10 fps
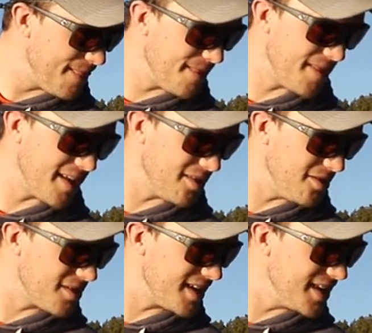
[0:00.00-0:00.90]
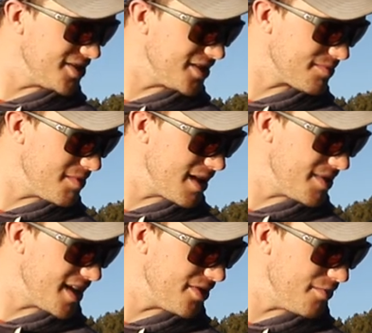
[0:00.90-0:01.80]
Mm, it looked like he just
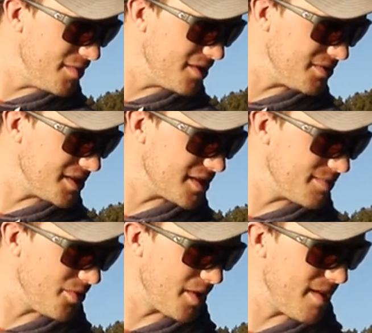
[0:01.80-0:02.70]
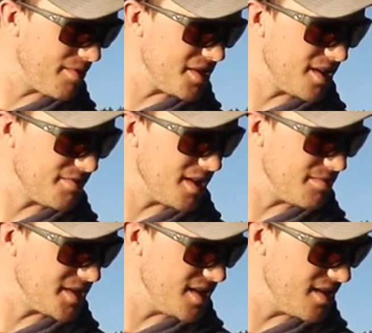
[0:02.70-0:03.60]
maybe had the minnows in his mouth. I'm having a tough
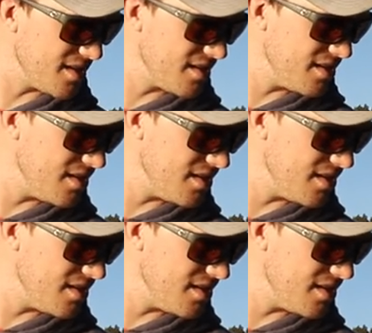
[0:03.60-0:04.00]
time seeing.